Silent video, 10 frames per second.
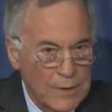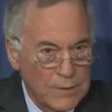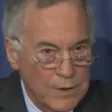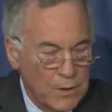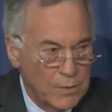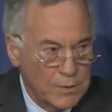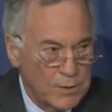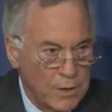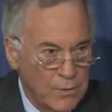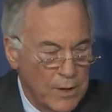So,
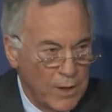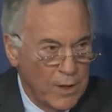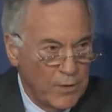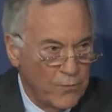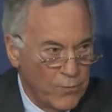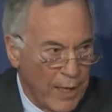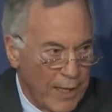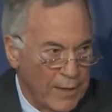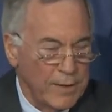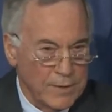so in, in,
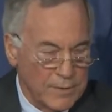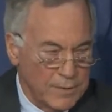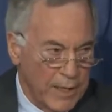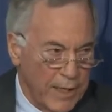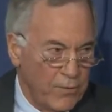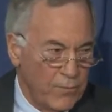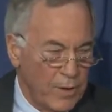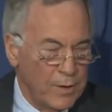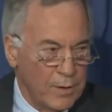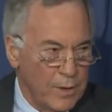fact, it's kind of
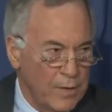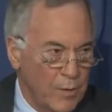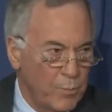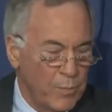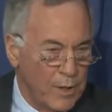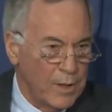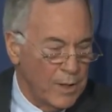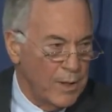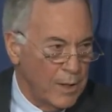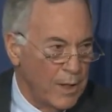in the, in the
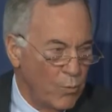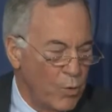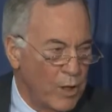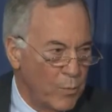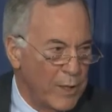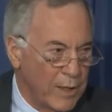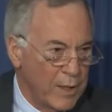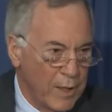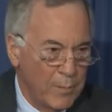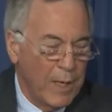it, it will
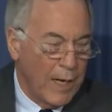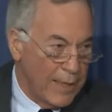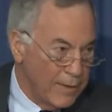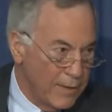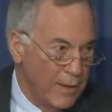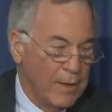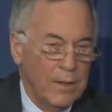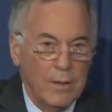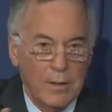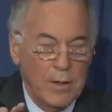become, I think,
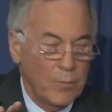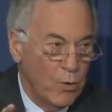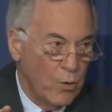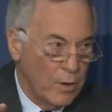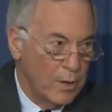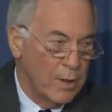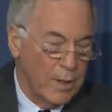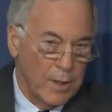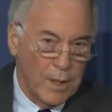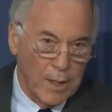important.
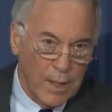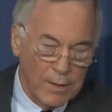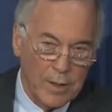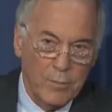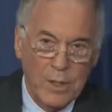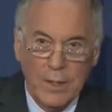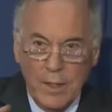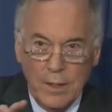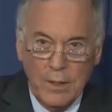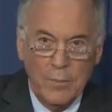I think
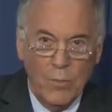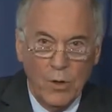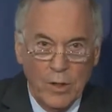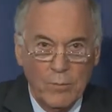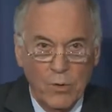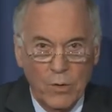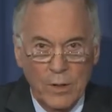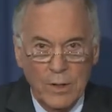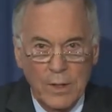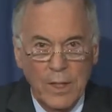Mundell, more
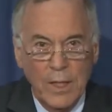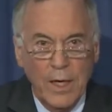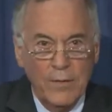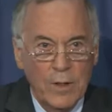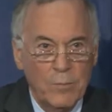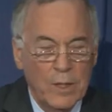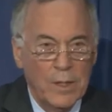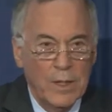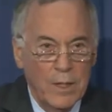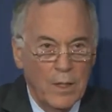important. I think
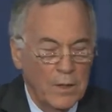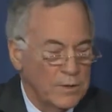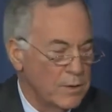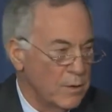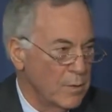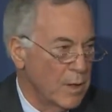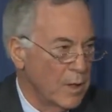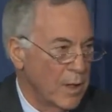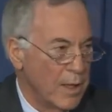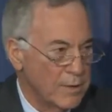Mundell also
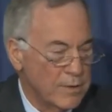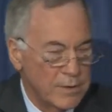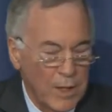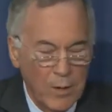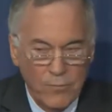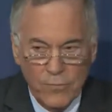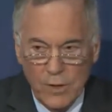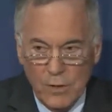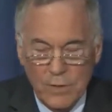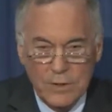has the same
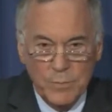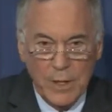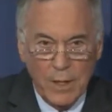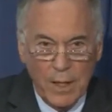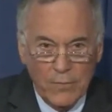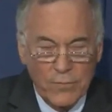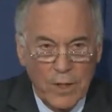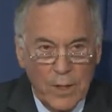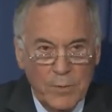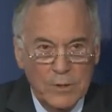view. He spent a lot of
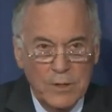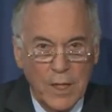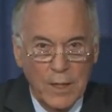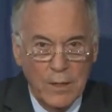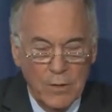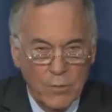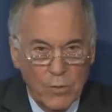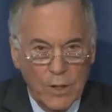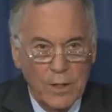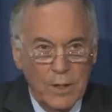time in China and
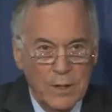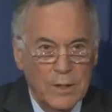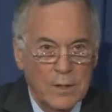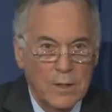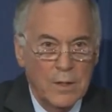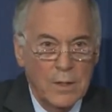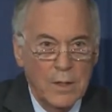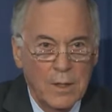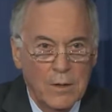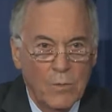working on the
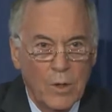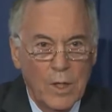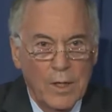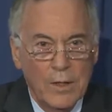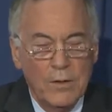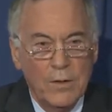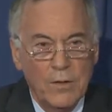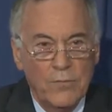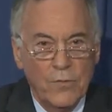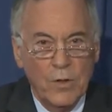on the yuan and
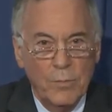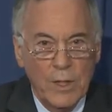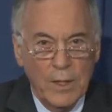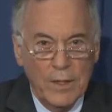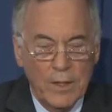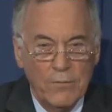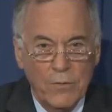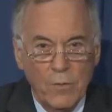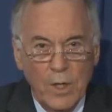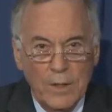convertibility of
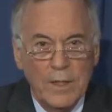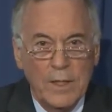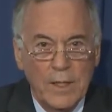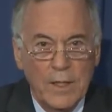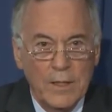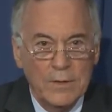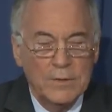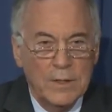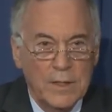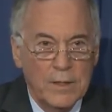the yuan. The key
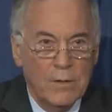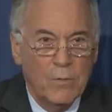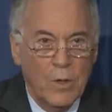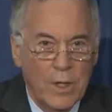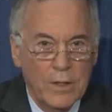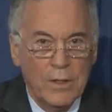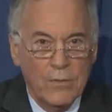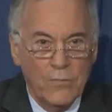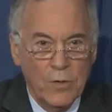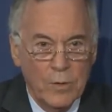is to get the yuan
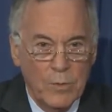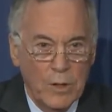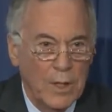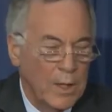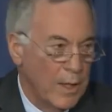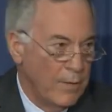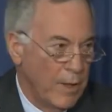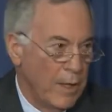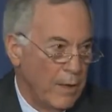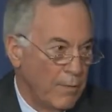convertible, and
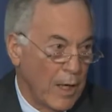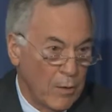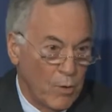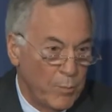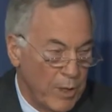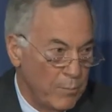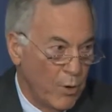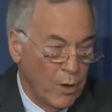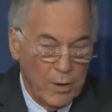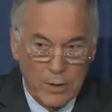then then it will be
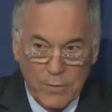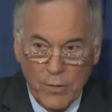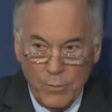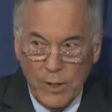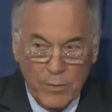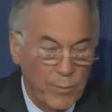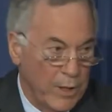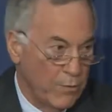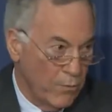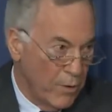part. They'll be the
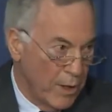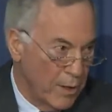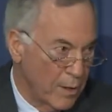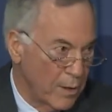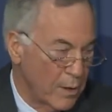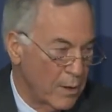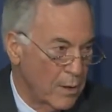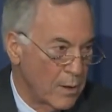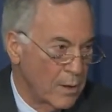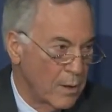big three.
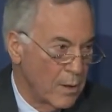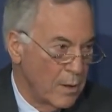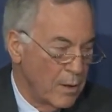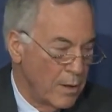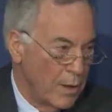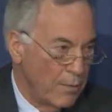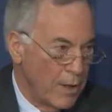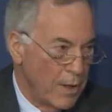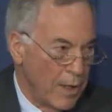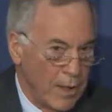The
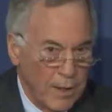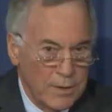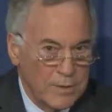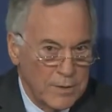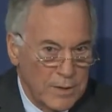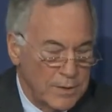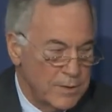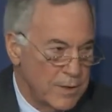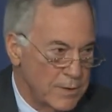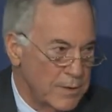the yen is is
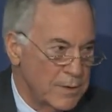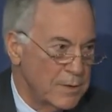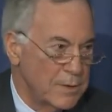just